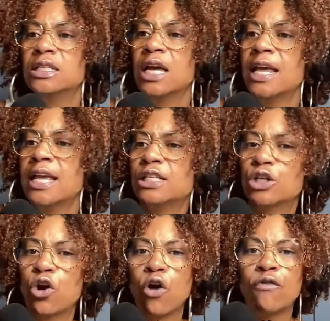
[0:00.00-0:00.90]
to his
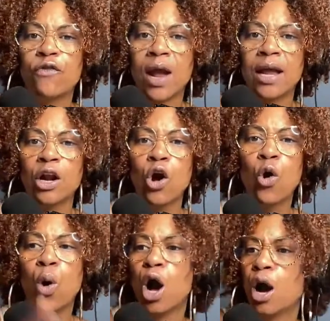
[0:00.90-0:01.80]
girlfriend
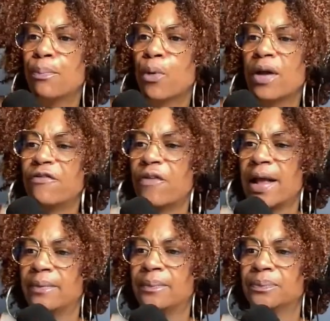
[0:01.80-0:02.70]
or her
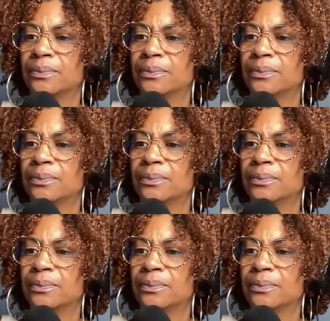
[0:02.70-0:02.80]
boyfriend?